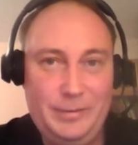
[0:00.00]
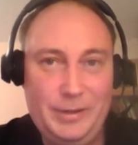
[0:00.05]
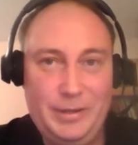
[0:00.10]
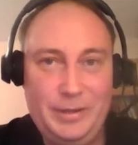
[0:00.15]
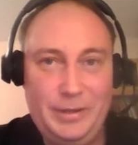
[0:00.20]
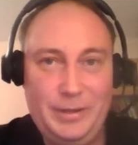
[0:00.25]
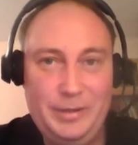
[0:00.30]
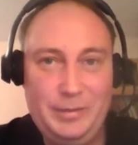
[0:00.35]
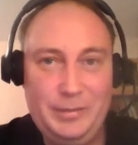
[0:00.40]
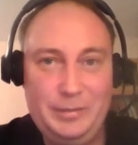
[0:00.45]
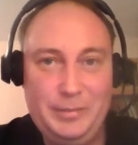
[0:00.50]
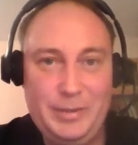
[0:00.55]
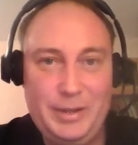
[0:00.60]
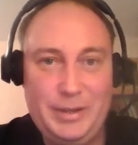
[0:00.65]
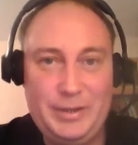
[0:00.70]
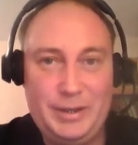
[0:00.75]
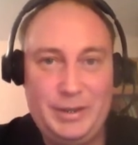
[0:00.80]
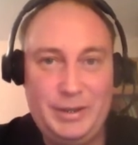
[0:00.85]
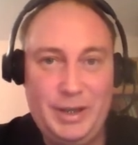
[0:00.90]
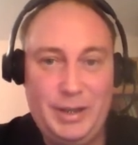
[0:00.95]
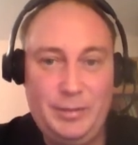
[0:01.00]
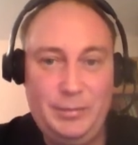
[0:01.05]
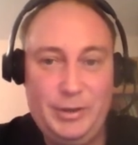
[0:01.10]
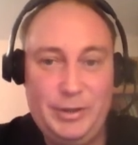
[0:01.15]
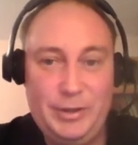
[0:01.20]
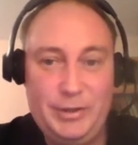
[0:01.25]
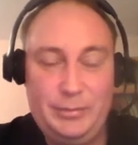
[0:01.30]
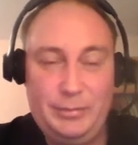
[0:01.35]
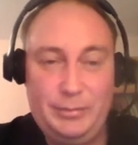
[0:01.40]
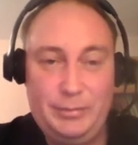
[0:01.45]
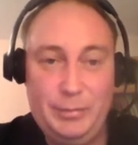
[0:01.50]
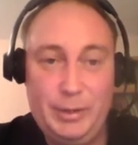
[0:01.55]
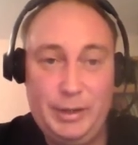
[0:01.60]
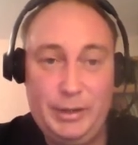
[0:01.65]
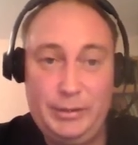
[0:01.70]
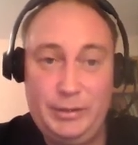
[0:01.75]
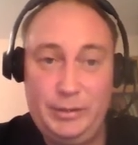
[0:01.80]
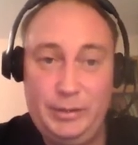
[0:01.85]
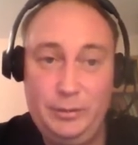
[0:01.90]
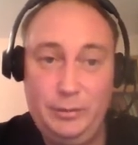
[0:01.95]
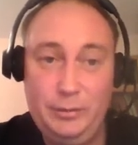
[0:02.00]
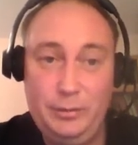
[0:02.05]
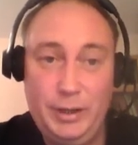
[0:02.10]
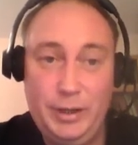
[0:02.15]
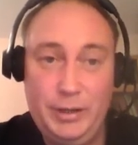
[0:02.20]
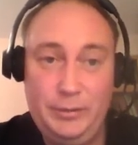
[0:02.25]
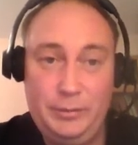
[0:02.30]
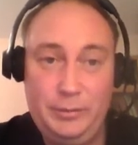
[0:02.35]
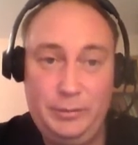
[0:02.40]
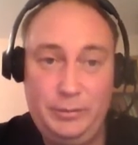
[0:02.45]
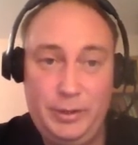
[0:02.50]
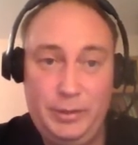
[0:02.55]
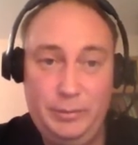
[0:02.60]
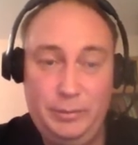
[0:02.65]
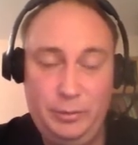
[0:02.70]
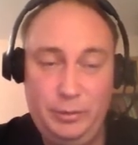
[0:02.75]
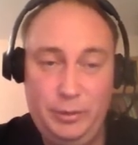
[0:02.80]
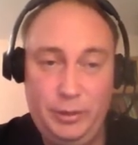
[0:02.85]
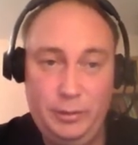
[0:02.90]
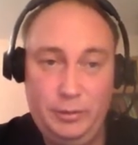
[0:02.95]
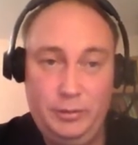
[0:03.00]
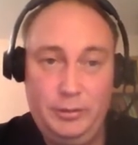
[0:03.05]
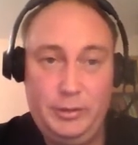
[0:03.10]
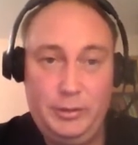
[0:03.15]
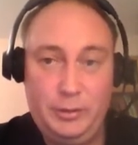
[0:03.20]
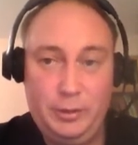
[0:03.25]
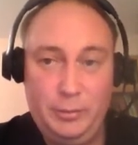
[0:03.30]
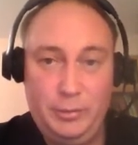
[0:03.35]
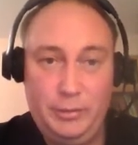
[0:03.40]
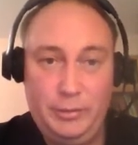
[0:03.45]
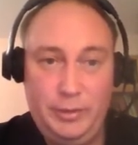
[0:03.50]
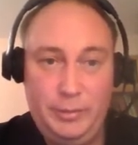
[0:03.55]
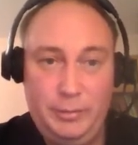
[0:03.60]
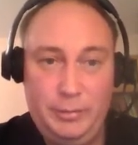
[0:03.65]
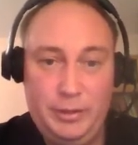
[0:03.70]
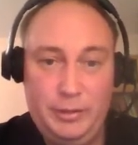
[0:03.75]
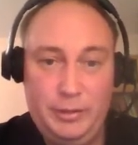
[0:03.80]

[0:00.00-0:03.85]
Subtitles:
very basic libraries, but you'll have to redeploy all the top of the